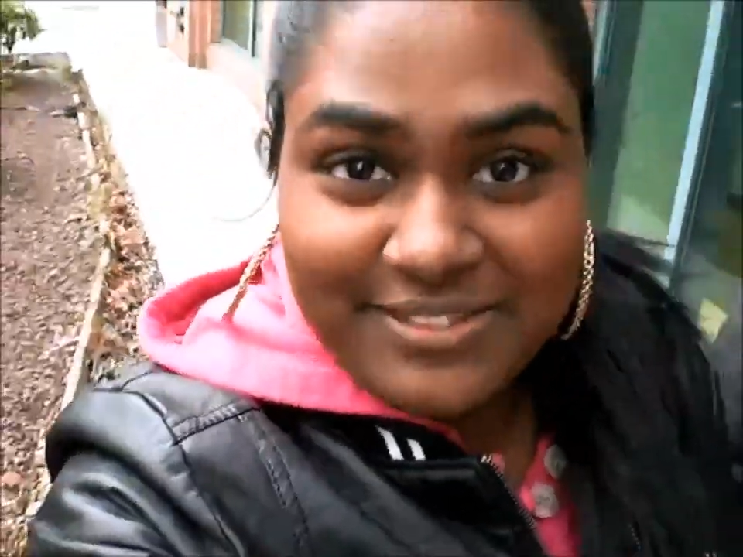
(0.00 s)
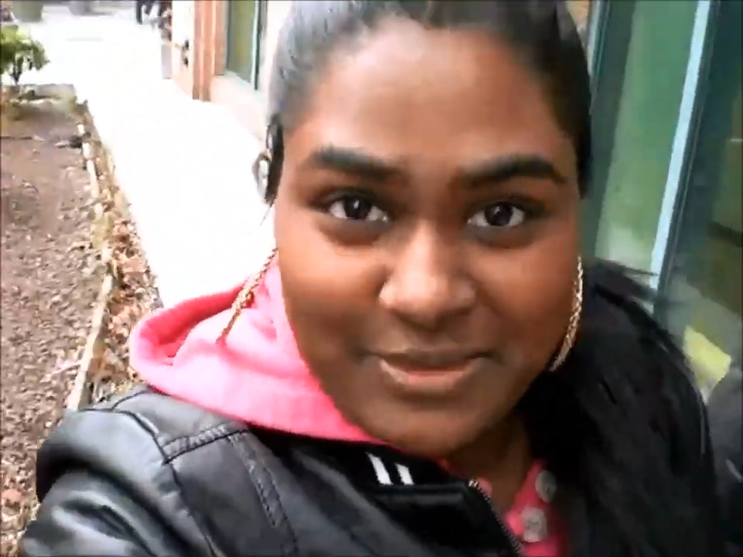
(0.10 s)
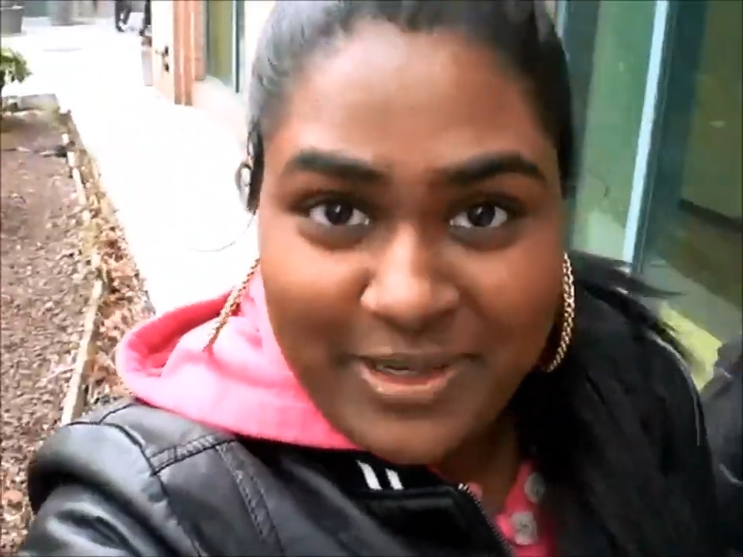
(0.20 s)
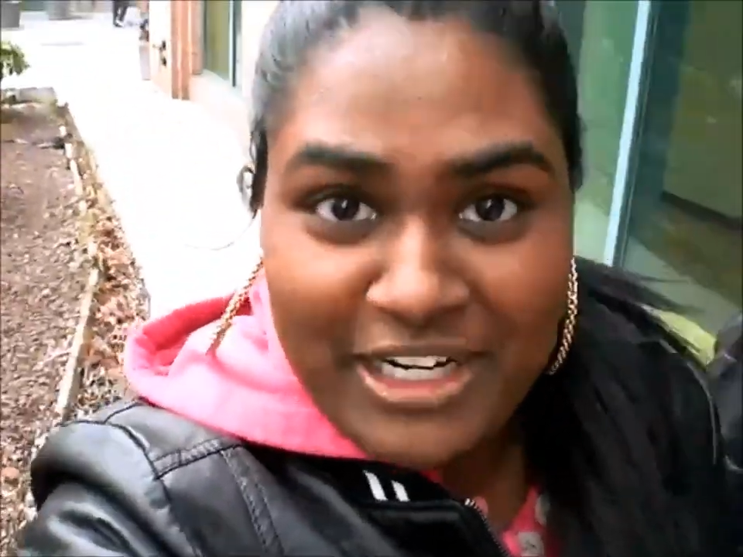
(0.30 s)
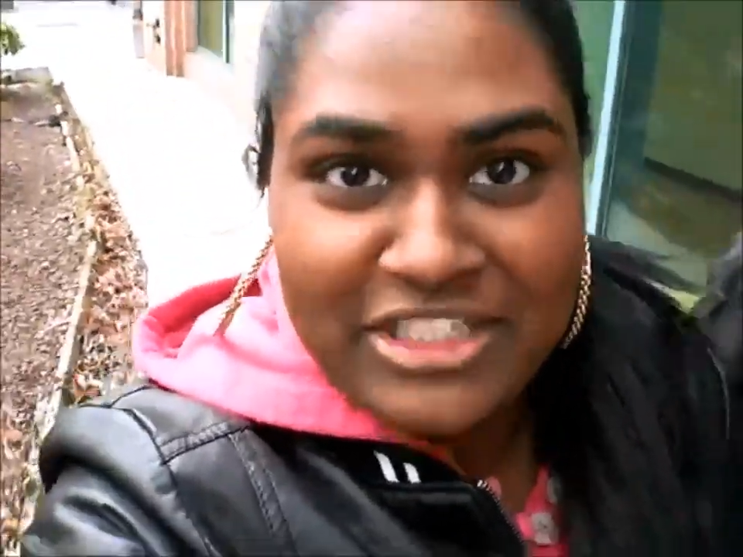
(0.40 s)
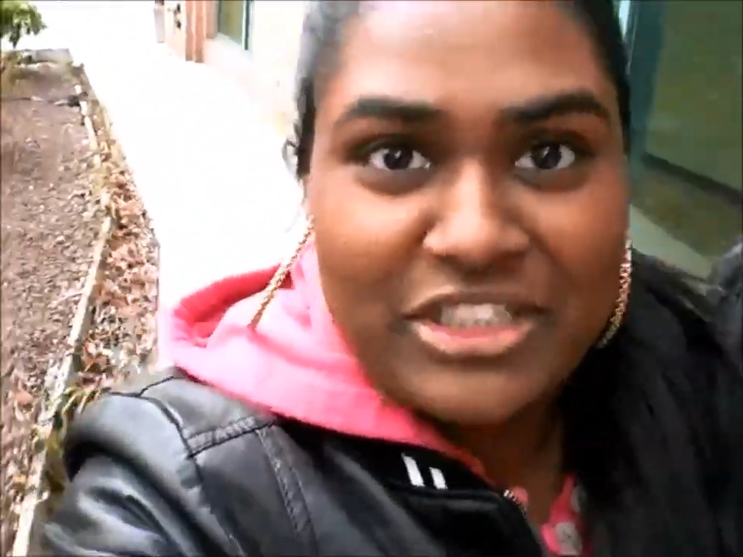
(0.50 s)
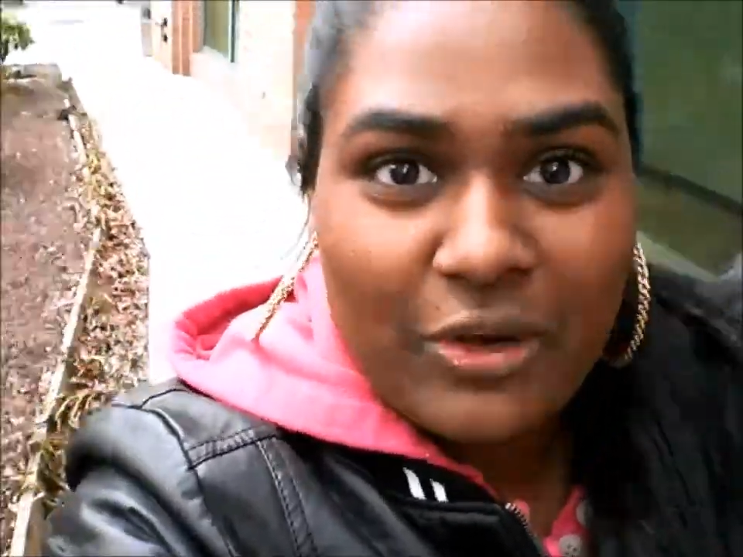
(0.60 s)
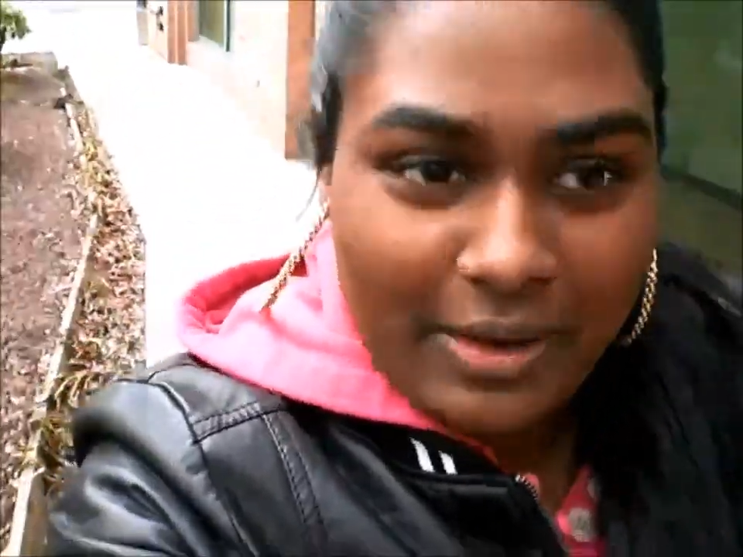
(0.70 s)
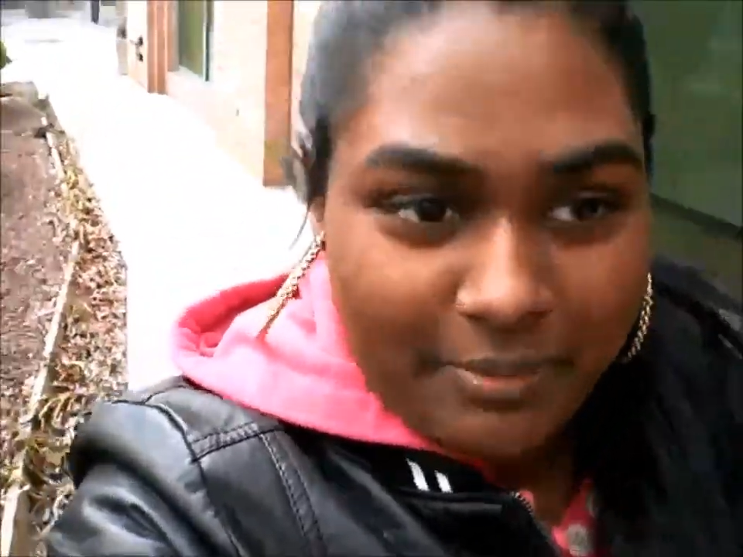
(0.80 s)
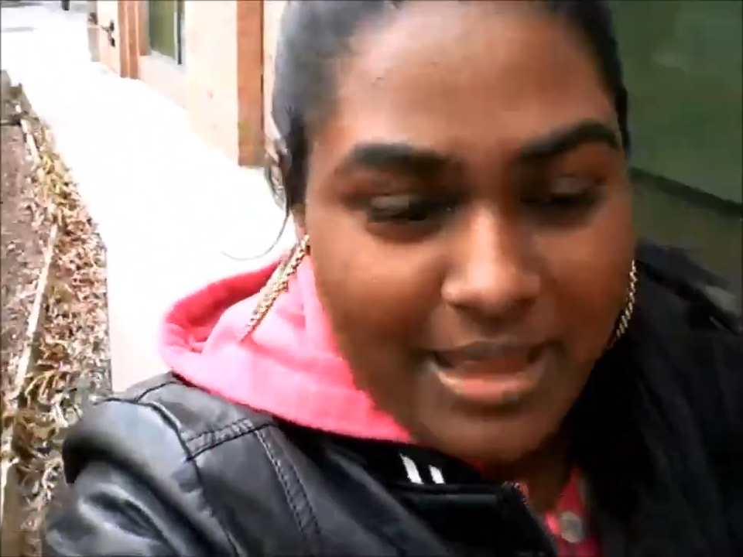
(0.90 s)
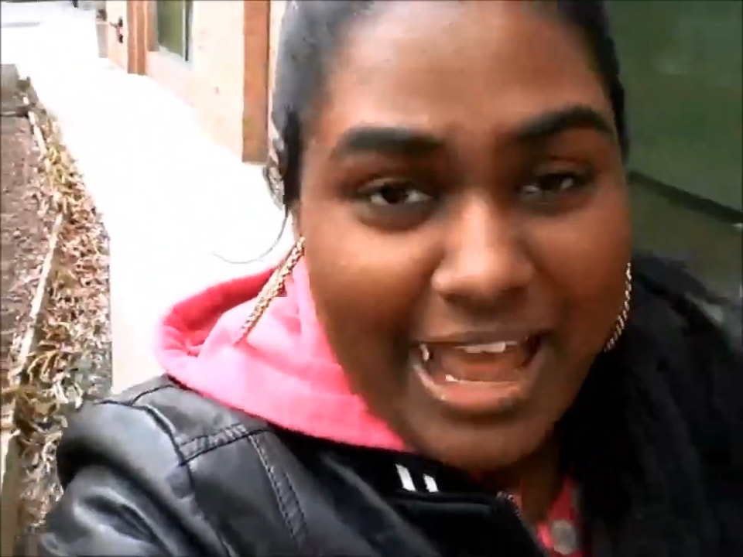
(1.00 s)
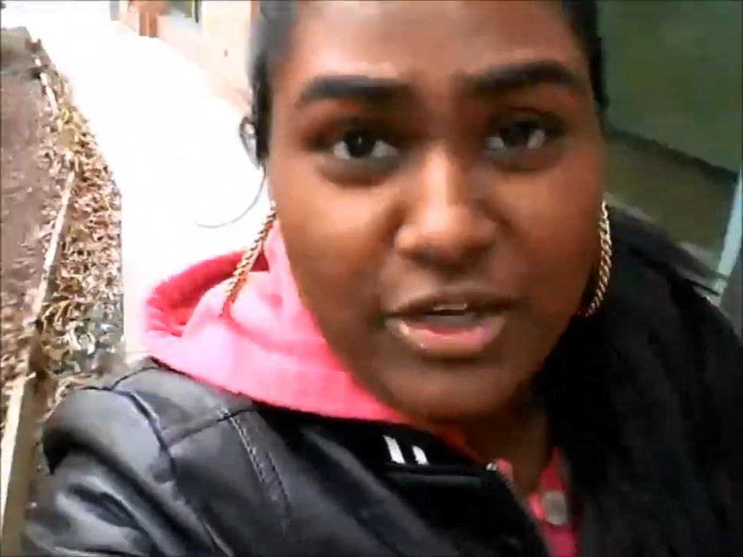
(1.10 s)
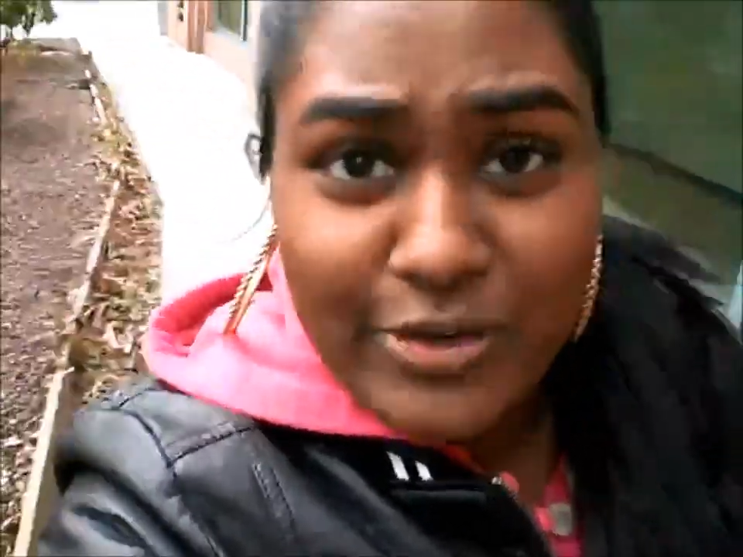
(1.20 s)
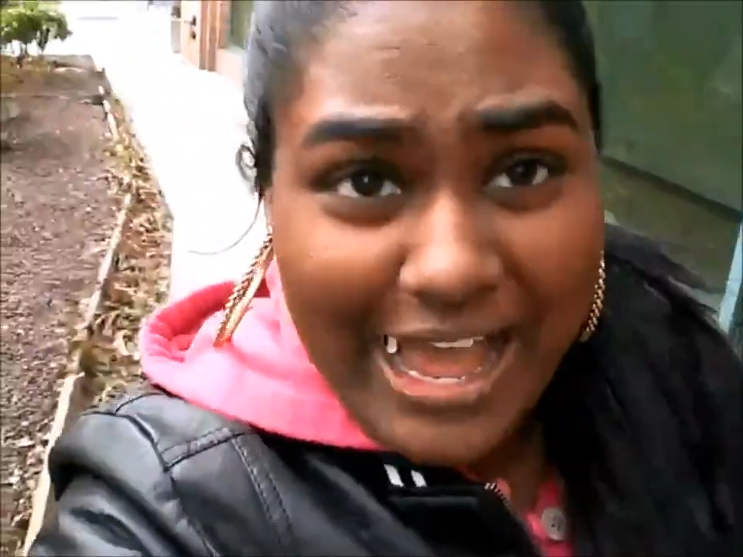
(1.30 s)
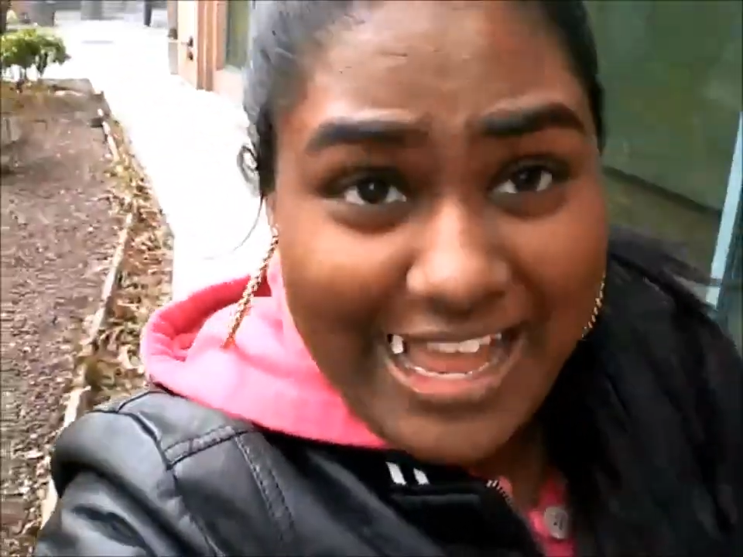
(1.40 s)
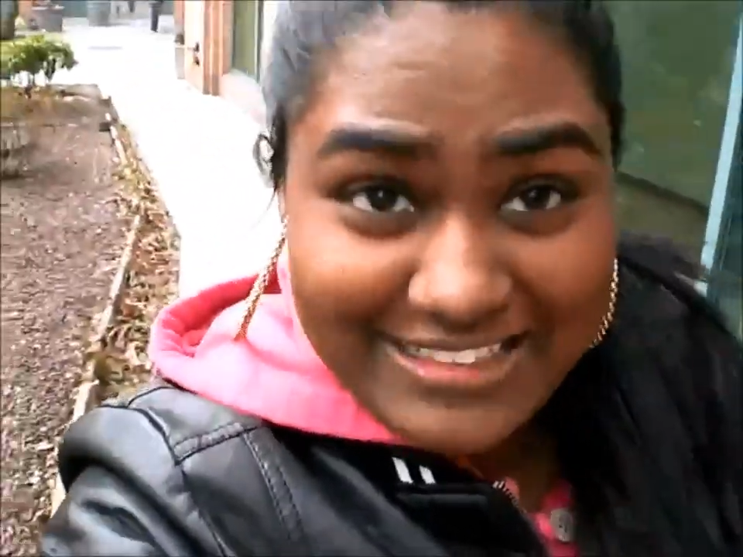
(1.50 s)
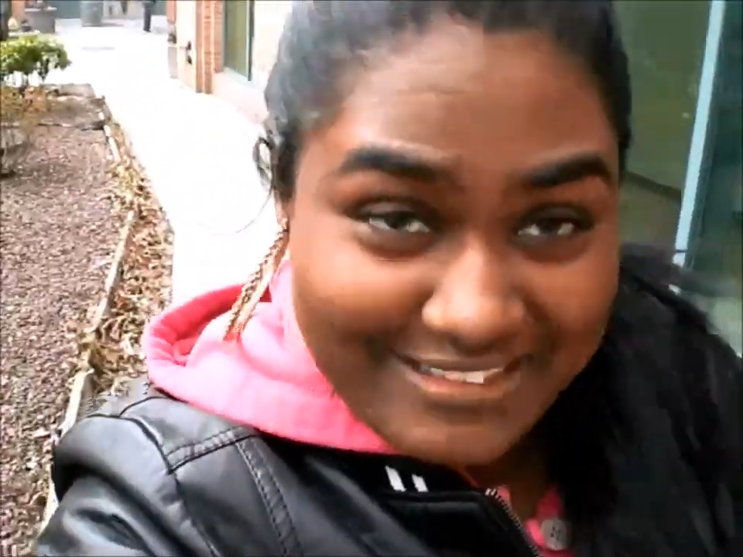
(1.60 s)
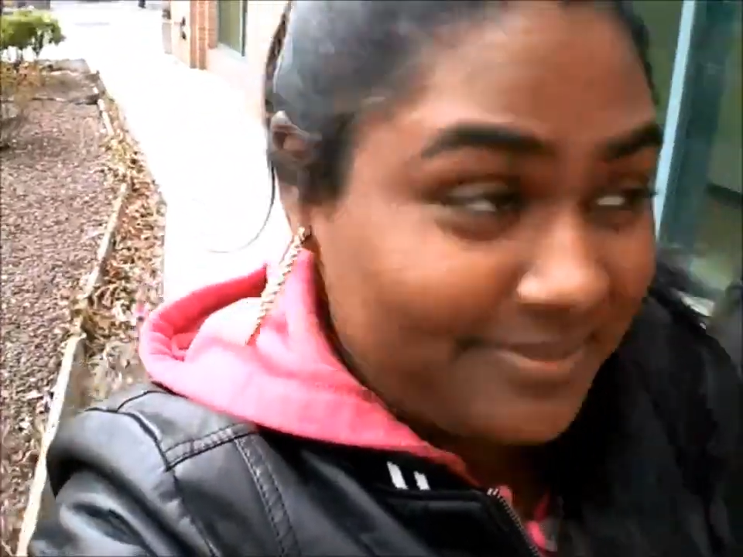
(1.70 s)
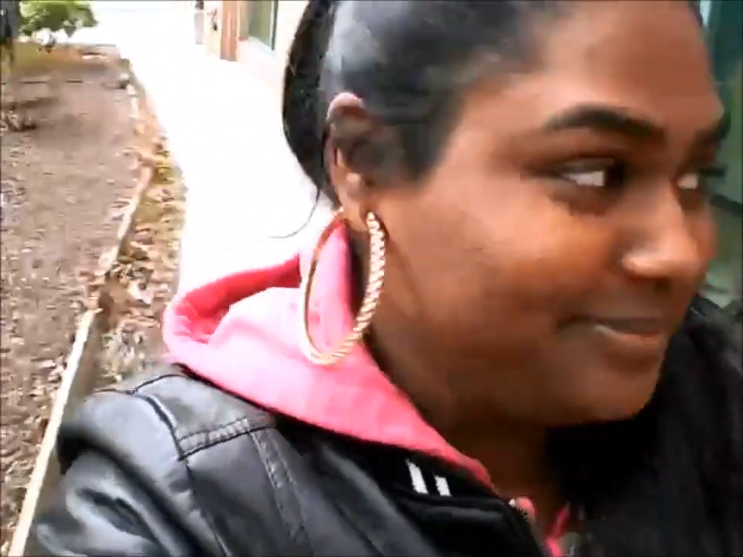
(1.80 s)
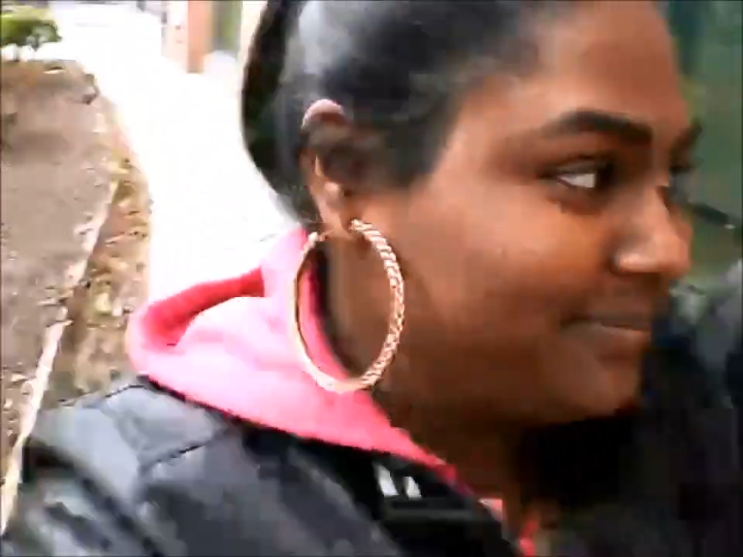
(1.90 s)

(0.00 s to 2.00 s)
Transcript: So we're gonna show him and you guys.